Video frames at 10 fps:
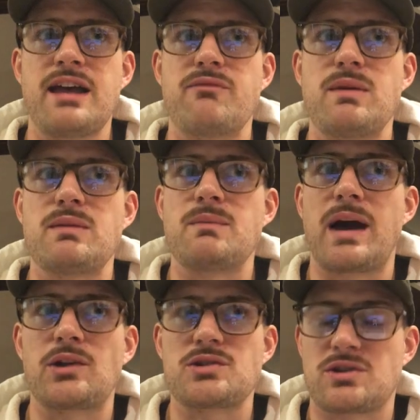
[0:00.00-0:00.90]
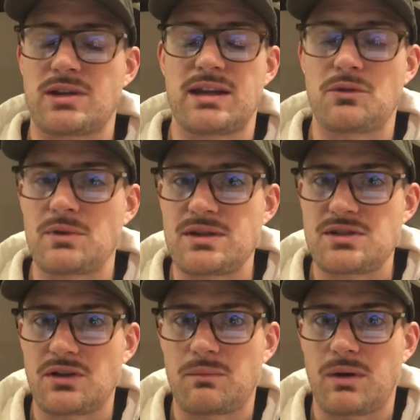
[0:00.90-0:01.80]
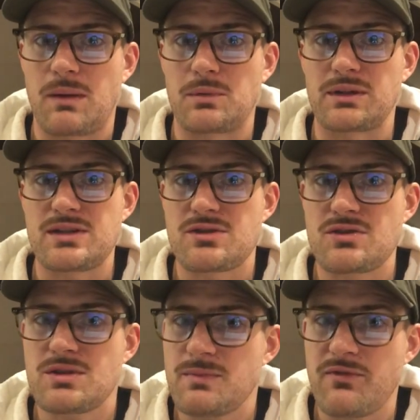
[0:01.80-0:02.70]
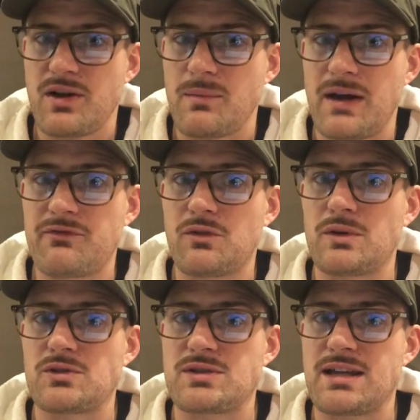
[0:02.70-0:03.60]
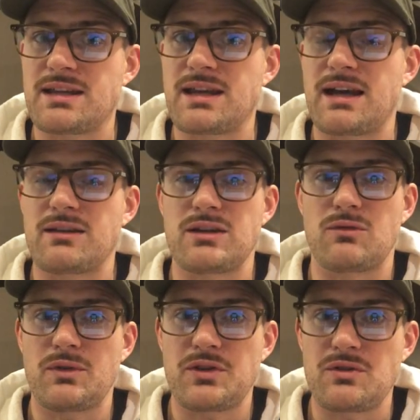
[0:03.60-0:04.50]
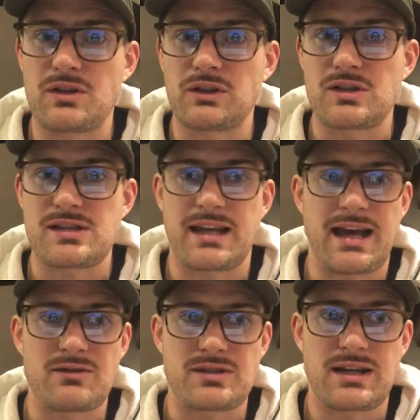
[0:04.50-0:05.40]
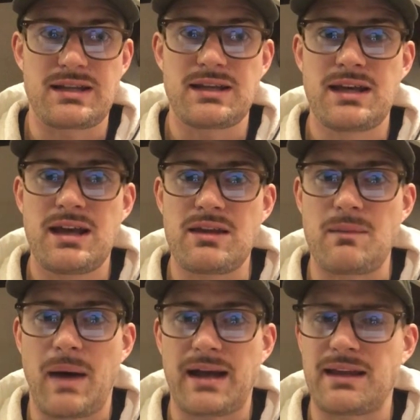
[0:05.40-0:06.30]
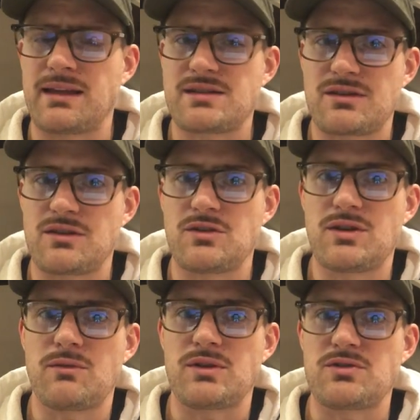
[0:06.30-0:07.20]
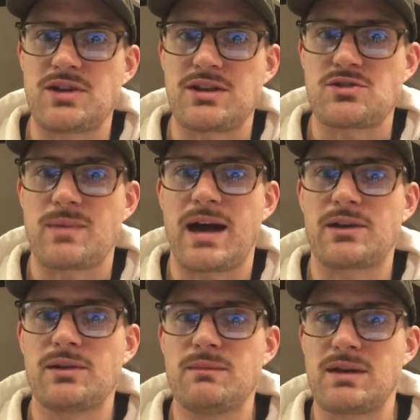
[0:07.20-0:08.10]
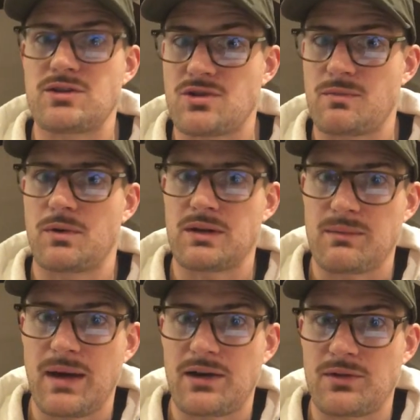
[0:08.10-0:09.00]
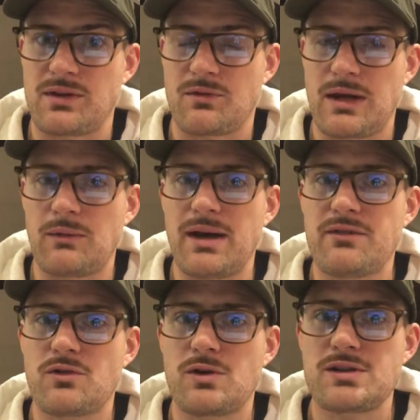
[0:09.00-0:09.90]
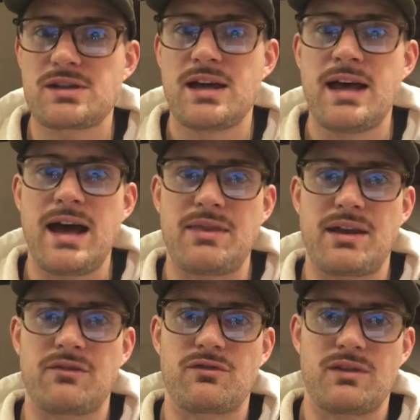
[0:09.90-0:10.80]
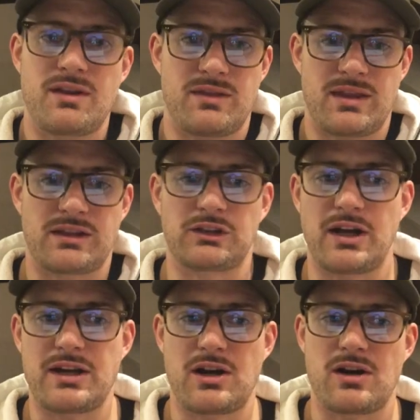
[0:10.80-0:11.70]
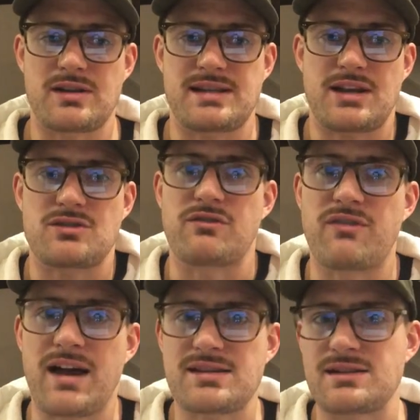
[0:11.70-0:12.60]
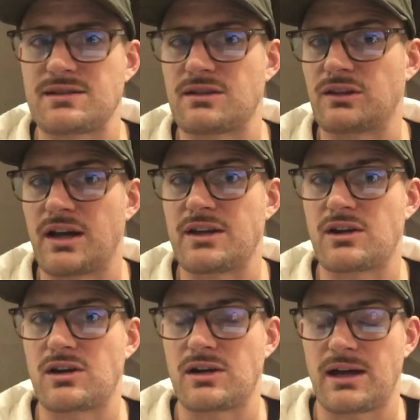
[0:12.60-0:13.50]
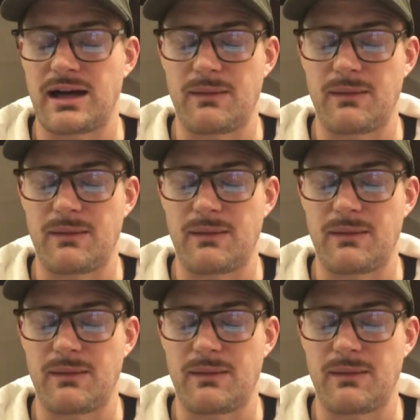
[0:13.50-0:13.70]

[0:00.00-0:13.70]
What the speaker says: if maybe the batteries aren't getting reinstalled properly. So just be very mindful when you're taking that, what the unit looks like, how tight the backing is on the unit when you change your battery, making sure you're putting the battery in the right way, of course, and then that the Lionheart is actually fastening to the Lionheart